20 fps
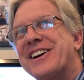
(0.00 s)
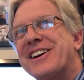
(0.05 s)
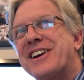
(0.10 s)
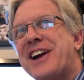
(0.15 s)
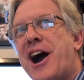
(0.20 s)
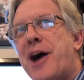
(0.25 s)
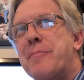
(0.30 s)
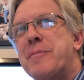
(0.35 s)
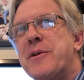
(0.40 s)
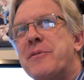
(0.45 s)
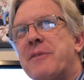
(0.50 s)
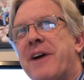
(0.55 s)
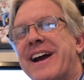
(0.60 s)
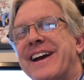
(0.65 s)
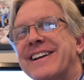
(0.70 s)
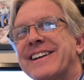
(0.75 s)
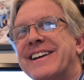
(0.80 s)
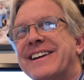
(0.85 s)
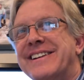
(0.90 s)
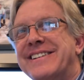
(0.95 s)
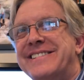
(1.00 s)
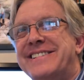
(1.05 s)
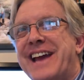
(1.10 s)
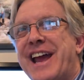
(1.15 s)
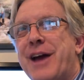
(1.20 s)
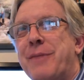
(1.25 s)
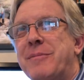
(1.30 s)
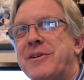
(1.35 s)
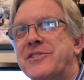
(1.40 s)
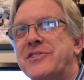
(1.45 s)
copyright
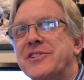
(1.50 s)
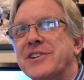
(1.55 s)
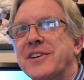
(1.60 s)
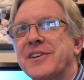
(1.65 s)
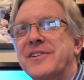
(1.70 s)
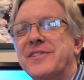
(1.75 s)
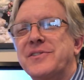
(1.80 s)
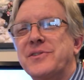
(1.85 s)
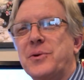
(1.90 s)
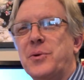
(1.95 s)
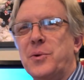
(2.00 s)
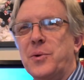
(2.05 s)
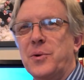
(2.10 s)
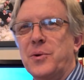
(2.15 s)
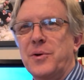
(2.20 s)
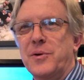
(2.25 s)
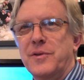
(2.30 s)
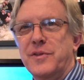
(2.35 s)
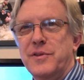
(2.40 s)
damages or